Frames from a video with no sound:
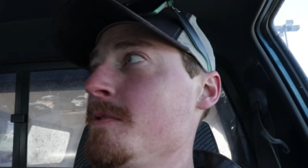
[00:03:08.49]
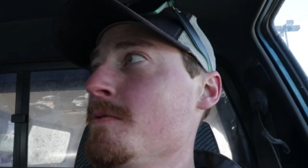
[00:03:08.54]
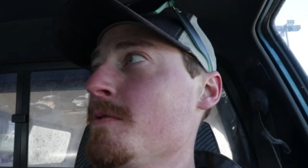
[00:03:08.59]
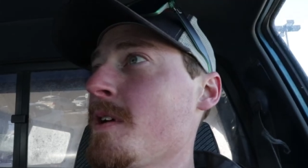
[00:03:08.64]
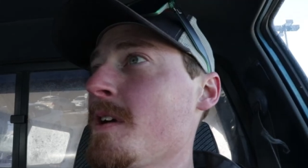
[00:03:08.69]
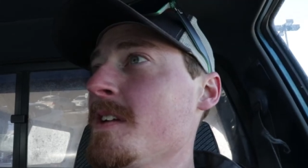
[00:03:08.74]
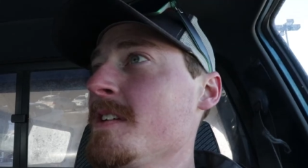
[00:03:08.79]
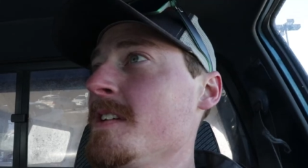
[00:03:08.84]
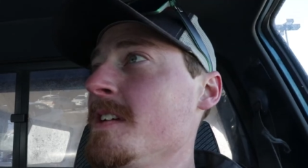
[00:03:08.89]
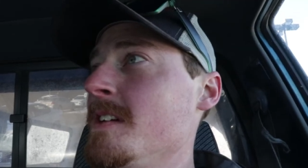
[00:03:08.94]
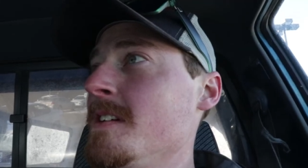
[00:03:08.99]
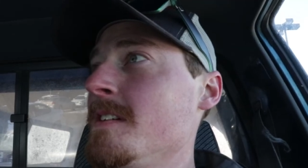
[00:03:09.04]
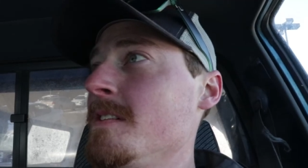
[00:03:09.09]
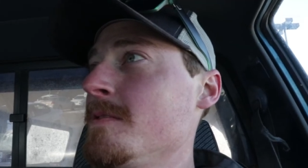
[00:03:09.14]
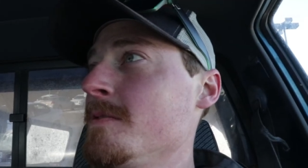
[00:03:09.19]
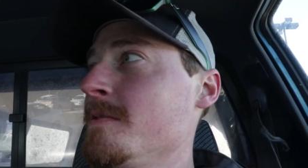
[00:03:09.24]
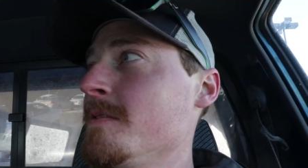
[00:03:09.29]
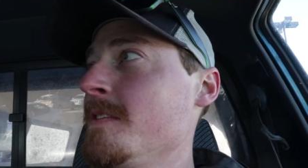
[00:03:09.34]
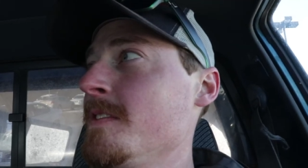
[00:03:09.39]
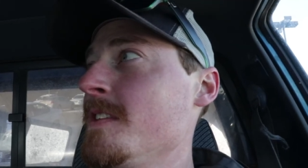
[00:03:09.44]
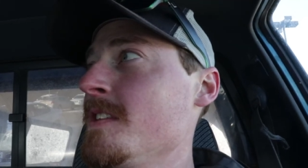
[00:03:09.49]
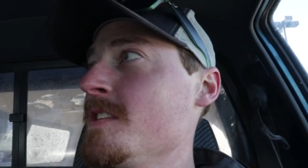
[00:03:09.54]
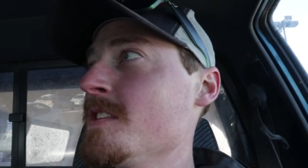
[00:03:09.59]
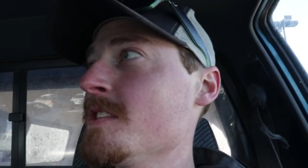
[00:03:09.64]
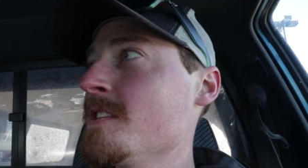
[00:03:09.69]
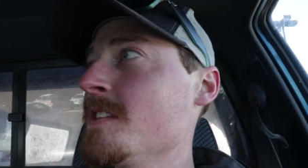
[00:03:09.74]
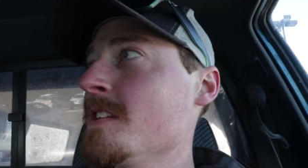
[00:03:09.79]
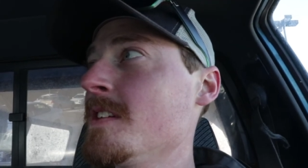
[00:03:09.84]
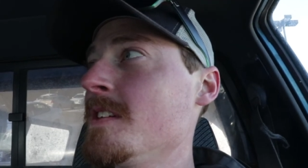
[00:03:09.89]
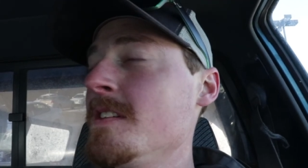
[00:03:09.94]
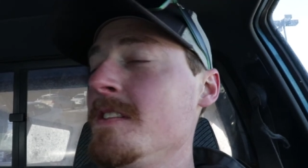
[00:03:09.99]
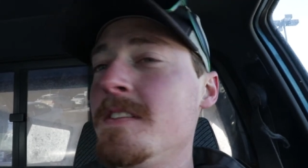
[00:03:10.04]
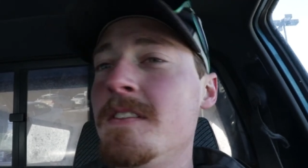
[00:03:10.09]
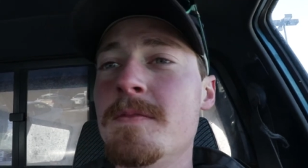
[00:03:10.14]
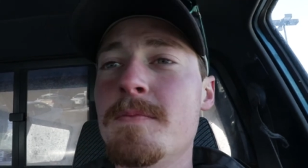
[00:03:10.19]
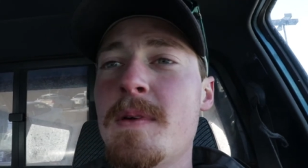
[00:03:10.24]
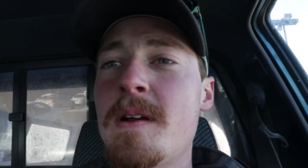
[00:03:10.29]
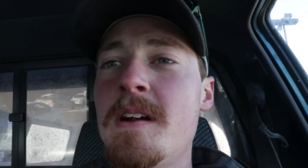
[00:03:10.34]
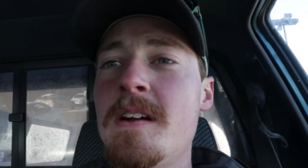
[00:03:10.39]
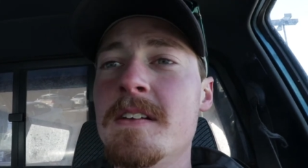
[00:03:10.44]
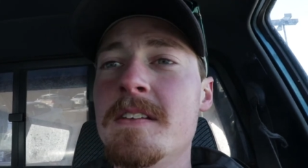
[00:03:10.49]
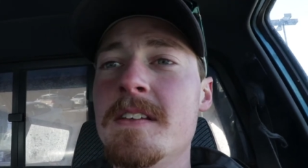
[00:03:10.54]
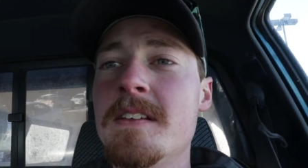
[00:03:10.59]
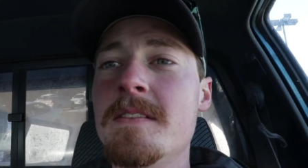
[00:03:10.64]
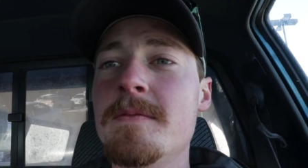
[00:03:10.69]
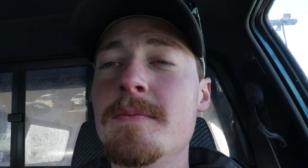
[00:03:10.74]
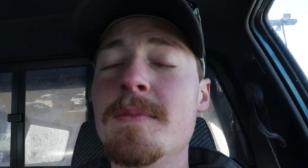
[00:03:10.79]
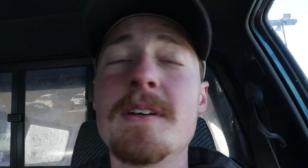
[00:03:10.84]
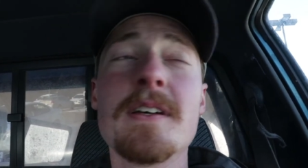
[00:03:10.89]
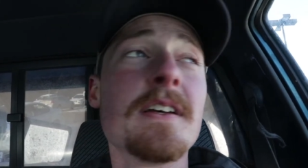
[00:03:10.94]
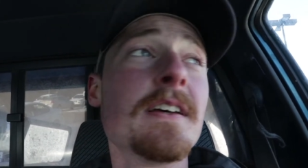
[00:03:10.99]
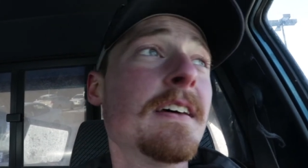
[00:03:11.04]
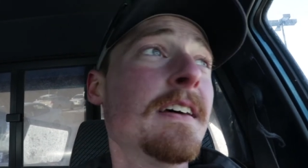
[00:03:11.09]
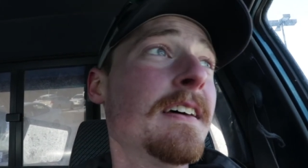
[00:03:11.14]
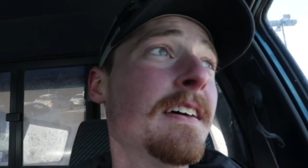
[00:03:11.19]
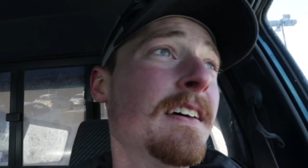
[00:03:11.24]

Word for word: works here or he's just a good Samaritan, but